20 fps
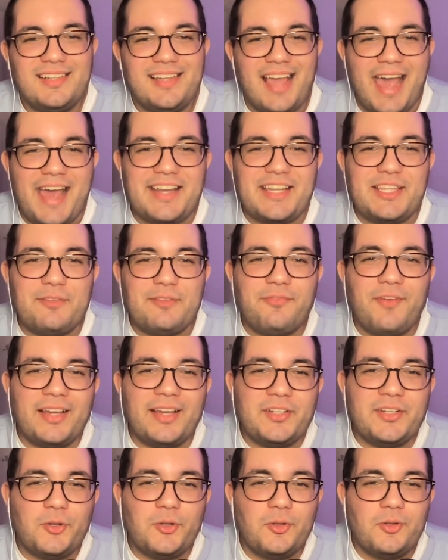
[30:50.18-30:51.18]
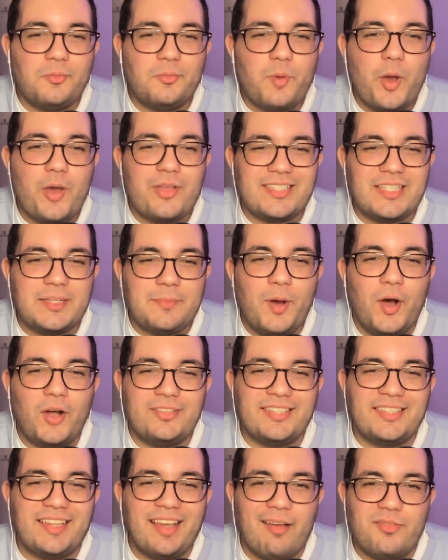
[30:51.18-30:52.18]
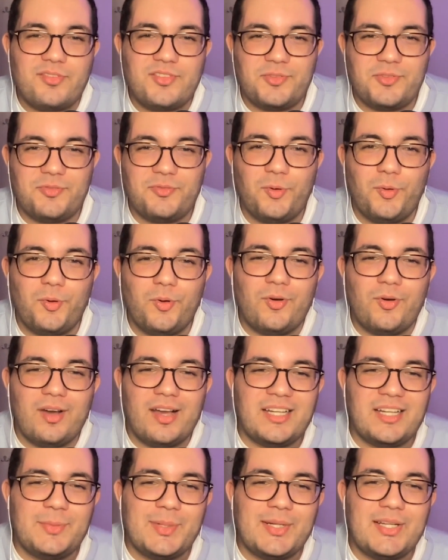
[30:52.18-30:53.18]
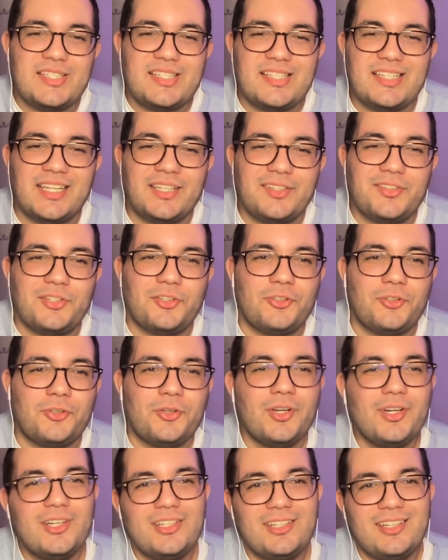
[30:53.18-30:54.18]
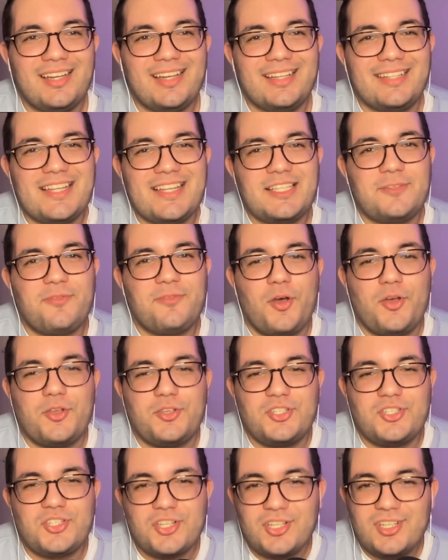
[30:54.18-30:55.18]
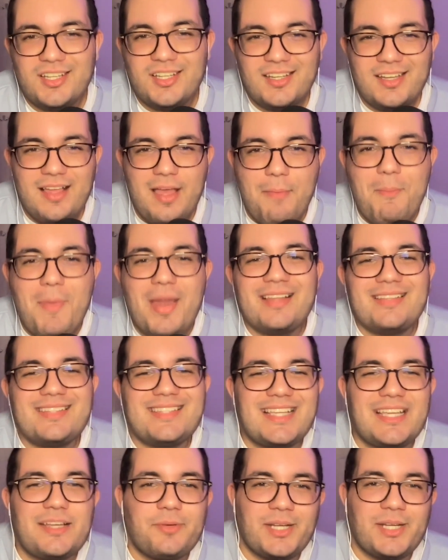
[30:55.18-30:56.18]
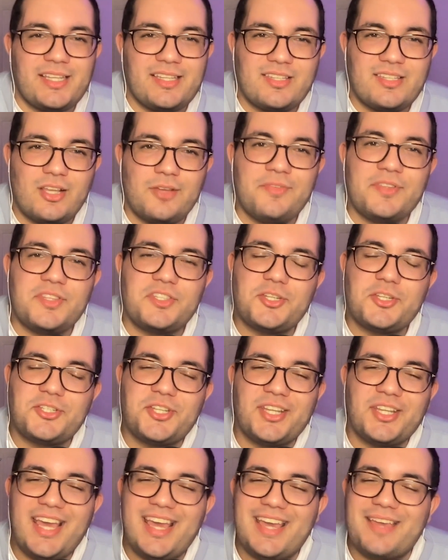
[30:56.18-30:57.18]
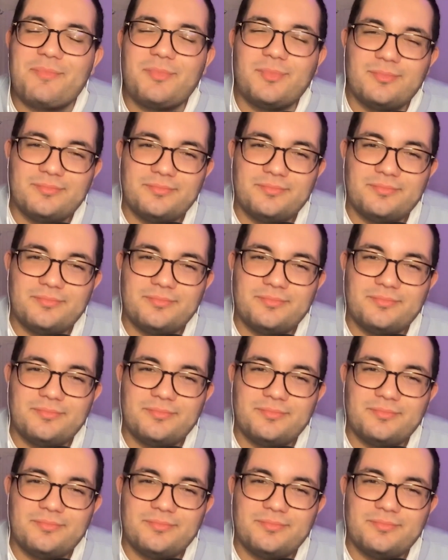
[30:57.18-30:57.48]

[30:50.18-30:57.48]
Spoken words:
Any final words, any parting gifts for anyone listening to this first mini-series of It's Just a Game?